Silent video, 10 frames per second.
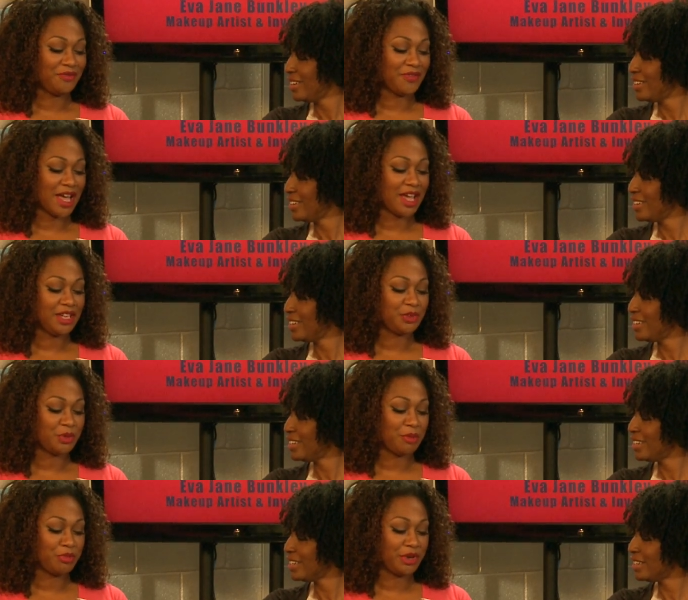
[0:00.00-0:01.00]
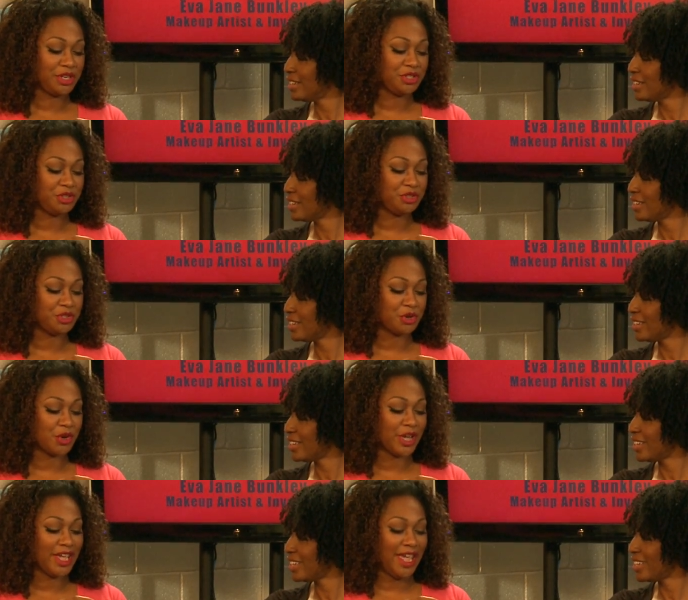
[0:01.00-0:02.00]
Speaker 1: Find what brings you
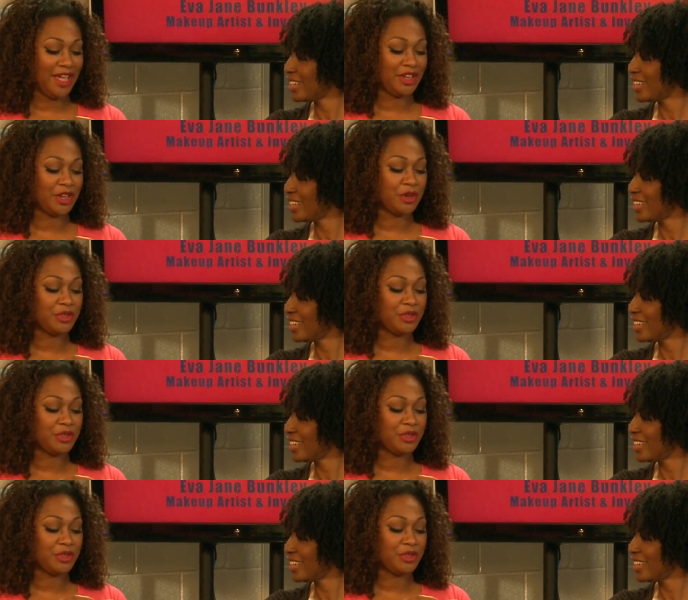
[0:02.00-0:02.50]
joy and go